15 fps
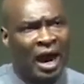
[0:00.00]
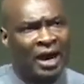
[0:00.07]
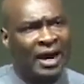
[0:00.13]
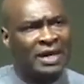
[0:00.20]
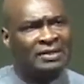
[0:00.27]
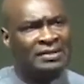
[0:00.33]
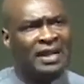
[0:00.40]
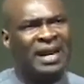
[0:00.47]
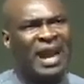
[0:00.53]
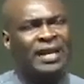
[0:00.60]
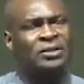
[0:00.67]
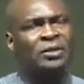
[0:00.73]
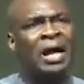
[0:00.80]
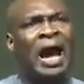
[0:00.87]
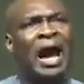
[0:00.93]
And I said,
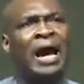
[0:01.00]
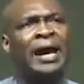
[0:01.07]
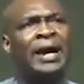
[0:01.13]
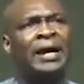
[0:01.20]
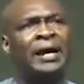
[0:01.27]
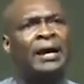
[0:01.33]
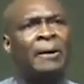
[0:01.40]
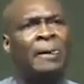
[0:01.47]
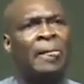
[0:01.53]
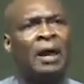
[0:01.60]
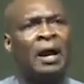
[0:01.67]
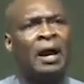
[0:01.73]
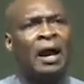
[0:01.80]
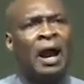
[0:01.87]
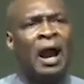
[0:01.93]

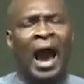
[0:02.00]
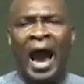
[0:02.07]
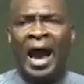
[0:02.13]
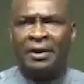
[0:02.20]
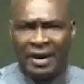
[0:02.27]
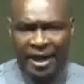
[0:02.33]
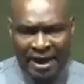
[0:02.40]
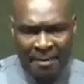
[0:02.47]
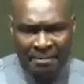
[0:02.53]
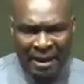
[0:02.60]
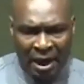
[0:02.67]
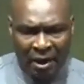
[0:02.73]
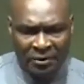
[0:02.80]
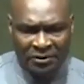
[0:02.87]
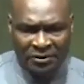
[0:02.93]
I read
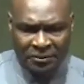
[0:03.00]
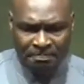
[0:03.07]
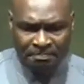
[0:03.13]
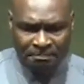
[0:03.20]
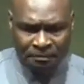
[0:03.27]
about